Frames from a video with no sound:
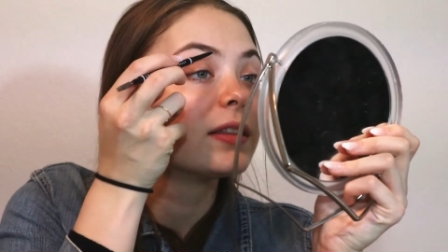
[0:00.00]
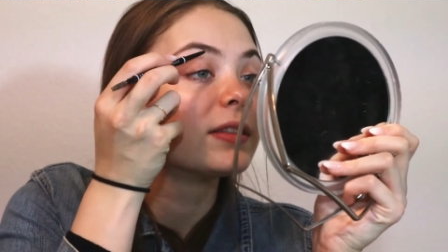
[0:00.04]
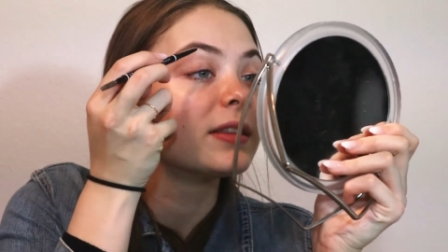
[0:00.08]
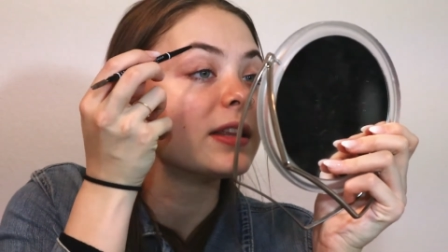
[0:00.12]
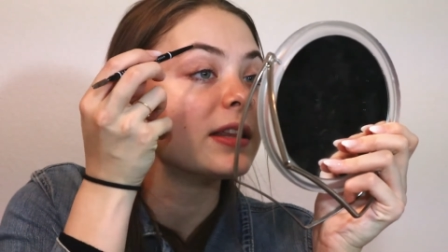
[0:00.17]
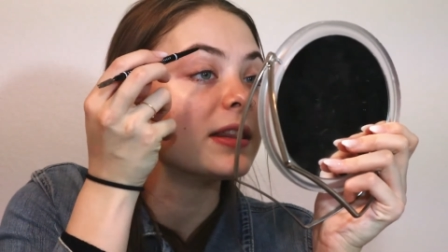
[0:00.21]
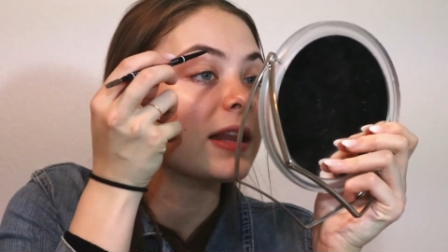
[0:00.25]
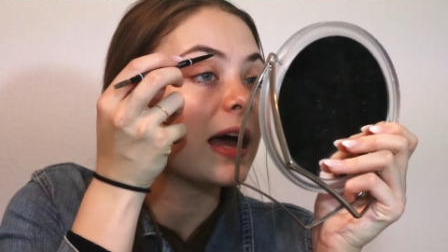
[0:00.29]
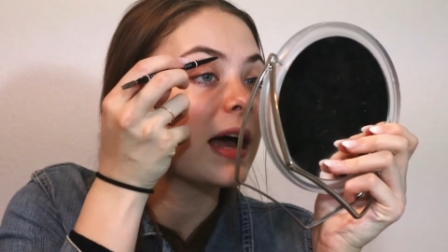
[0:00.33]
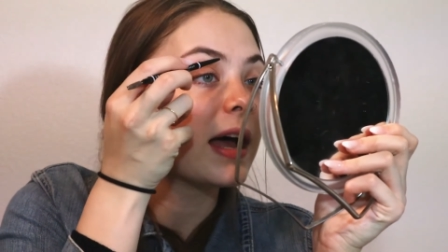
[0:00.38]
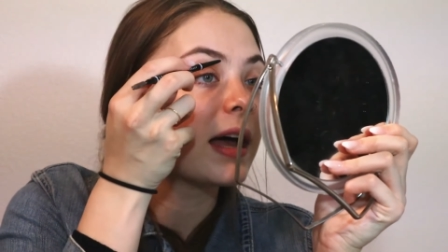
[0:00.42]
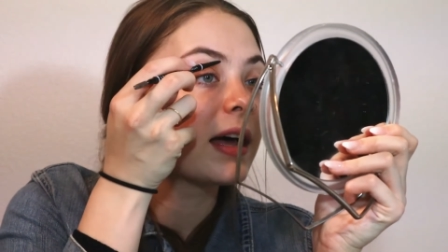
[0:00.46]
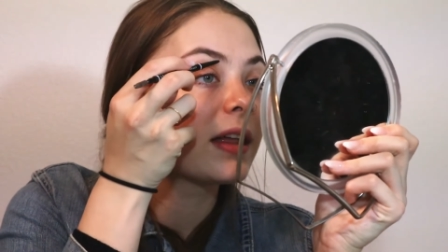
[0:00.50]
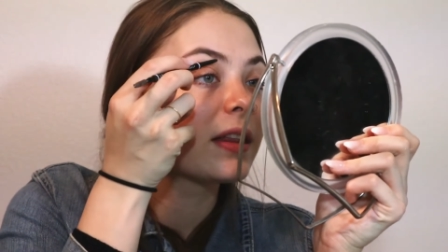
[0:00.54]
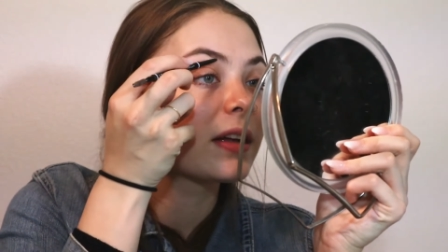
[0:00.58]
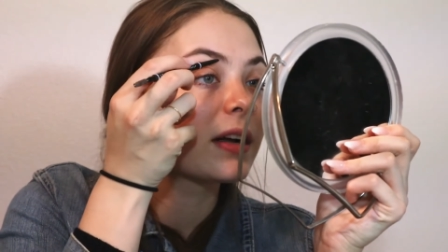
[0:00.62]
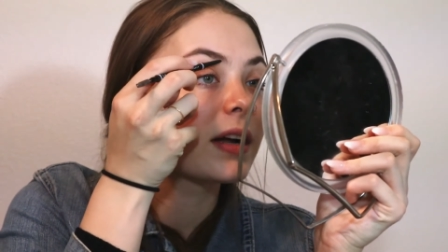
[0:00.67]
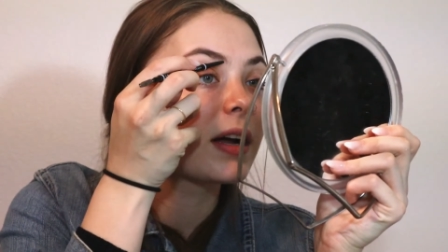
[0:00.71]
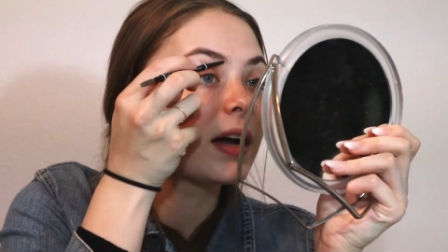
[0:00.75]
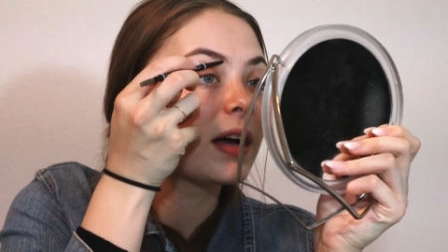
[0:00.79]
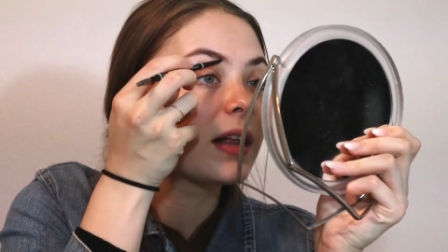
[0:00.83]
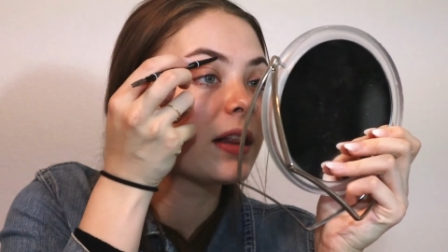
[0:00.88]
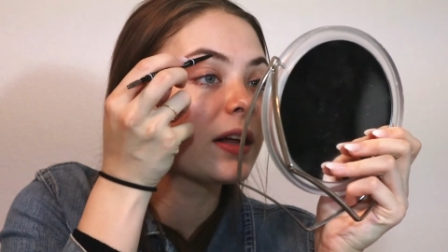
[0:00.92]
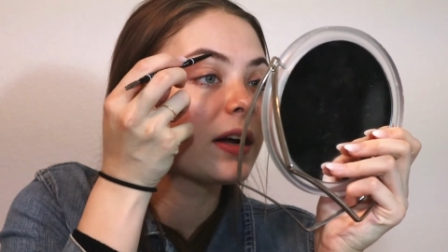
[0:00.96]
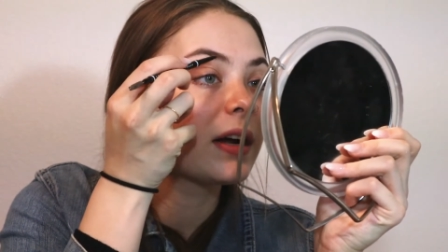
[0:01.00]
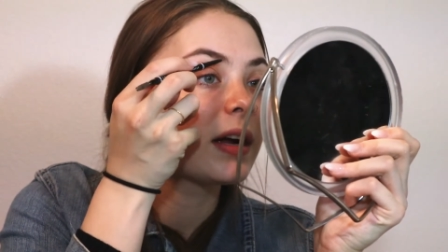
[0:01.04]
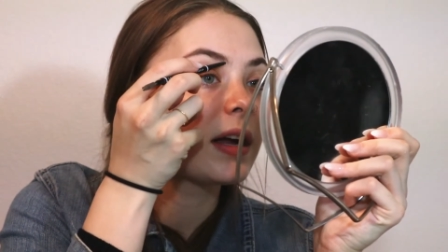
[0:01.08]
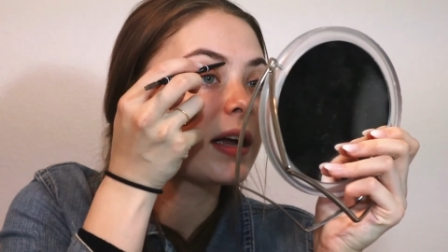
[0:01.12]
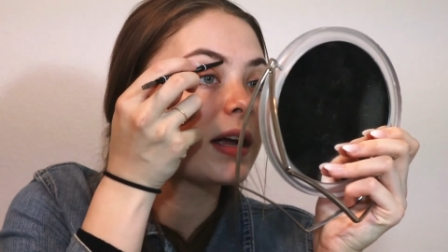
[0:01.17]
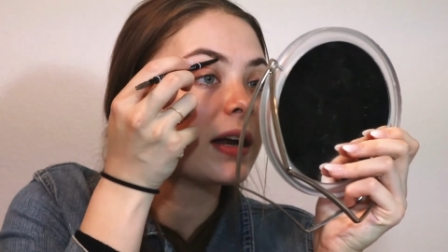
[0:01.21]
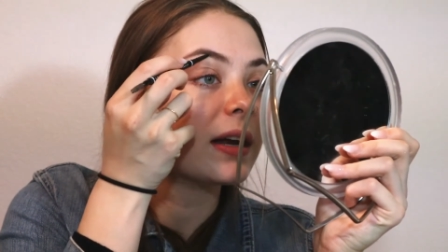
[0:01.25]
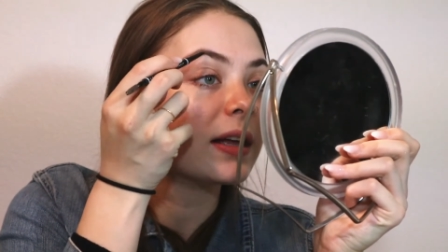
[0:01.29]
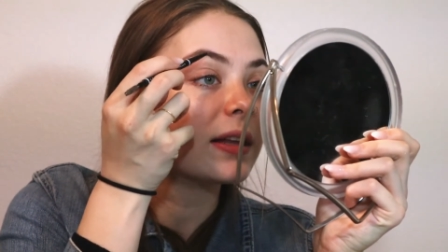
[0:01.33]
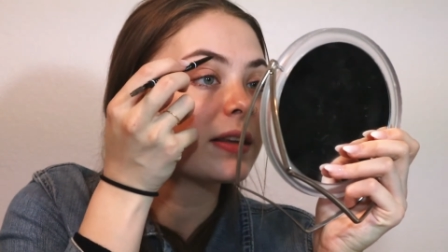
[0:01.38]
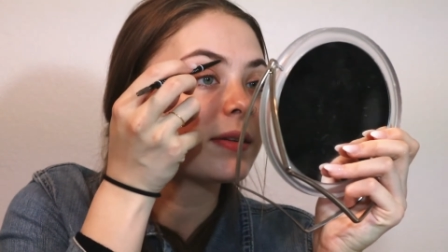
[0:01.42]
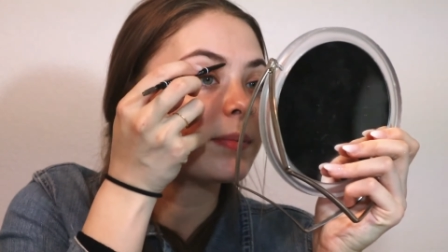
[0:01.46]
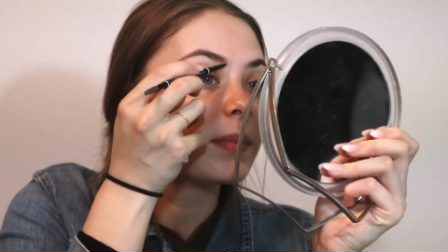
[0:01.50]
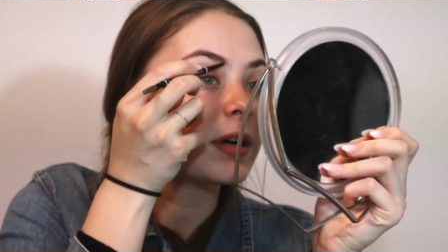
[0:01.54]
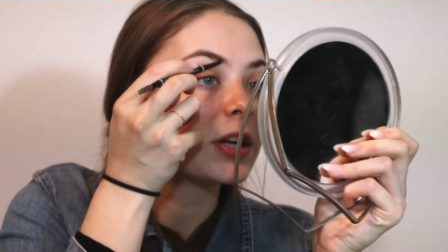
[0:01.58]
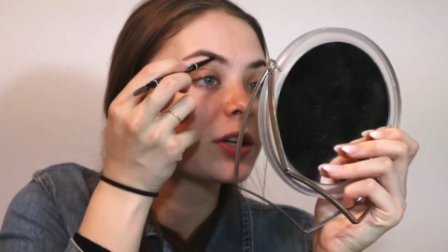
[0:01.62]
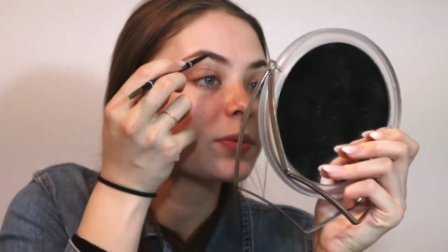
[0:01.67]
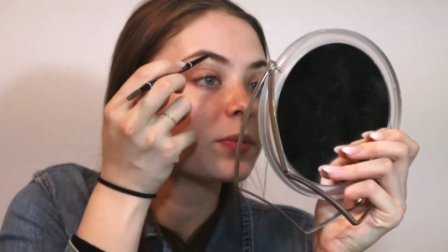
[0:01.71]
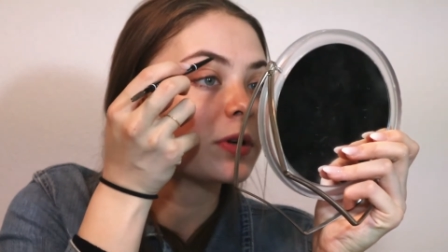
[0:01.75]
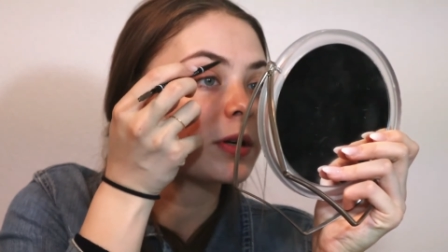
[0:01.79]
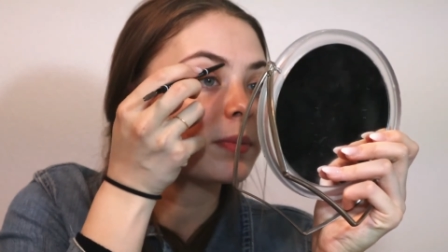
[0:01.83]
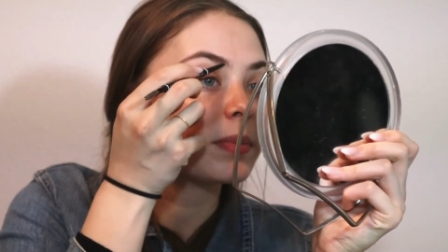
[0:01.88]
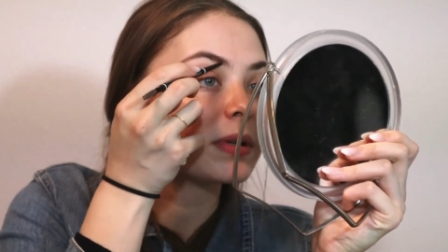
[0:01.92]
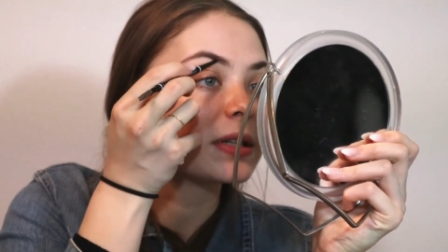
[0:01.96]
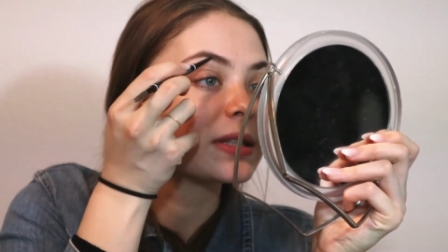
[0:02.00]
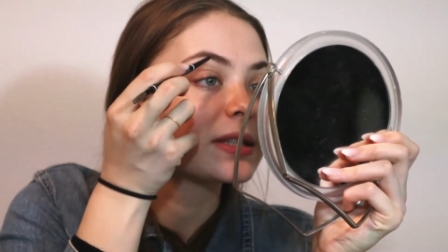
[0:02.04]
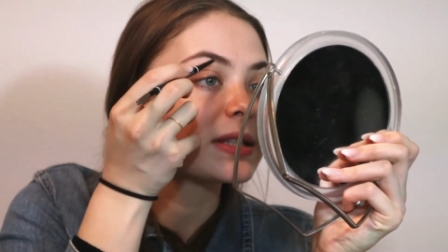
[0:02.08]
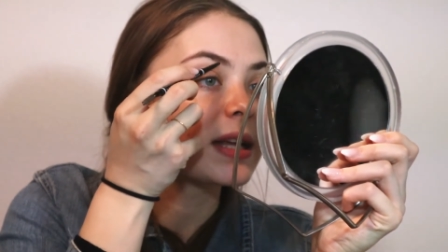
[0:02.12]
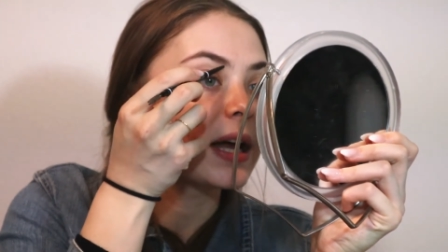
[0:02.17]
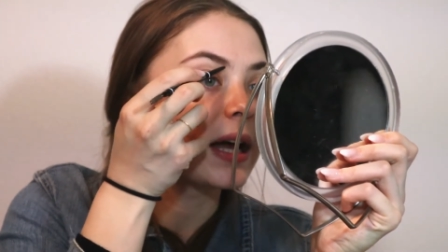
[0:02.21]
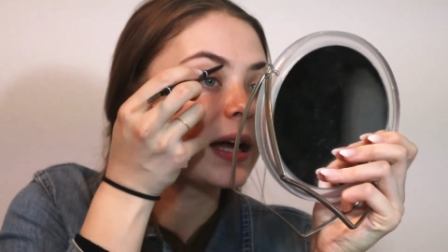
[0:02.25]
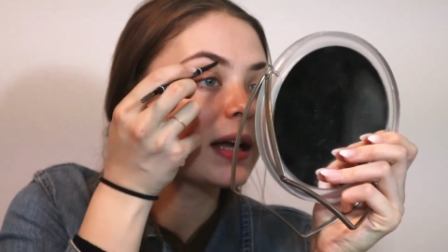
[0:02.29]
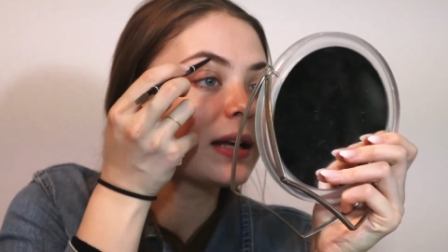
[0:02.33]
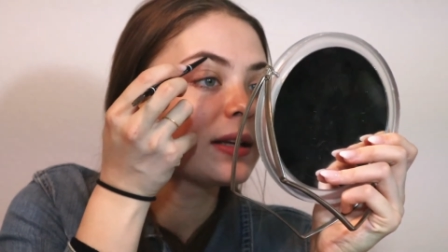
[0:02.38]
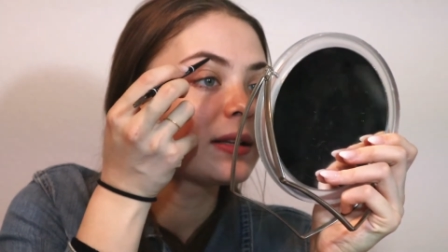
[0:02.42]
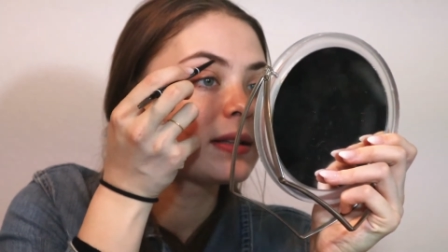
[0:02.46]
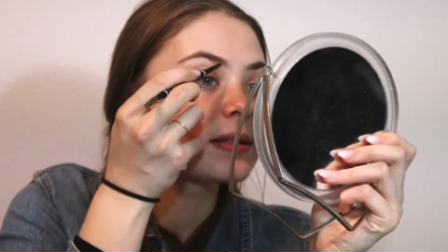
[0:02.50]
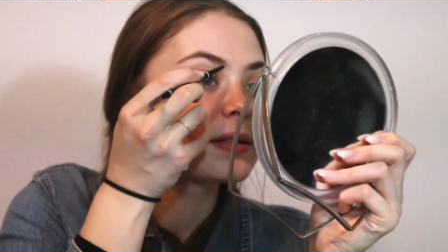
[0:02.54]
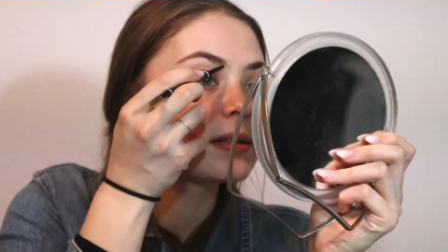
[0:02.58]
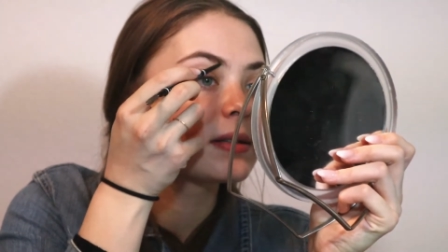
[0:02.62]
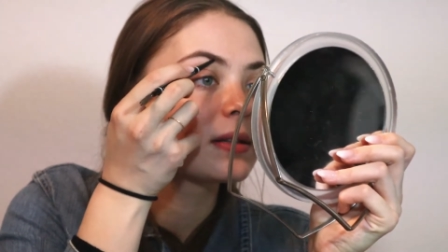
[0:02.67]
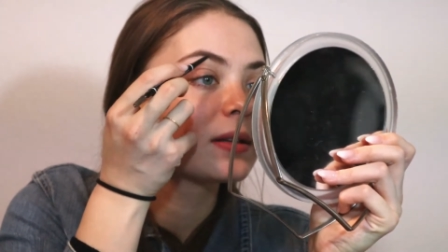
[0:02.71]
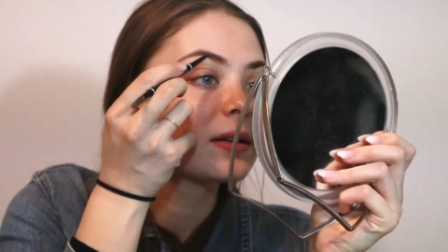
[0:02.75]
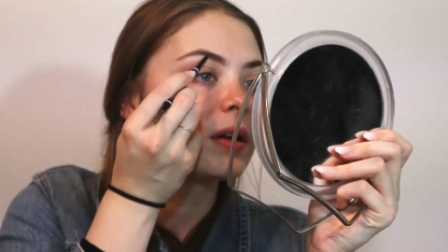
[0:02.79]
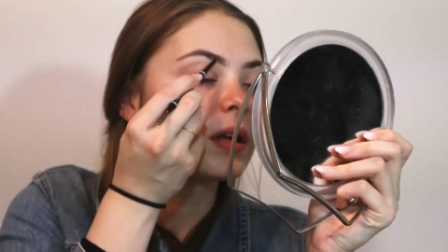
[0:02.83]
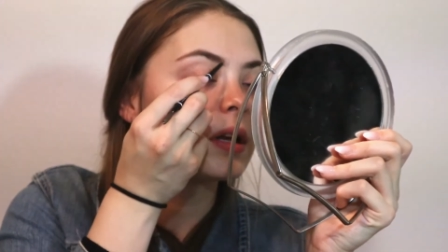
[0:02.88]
than that other color and it's much more precise.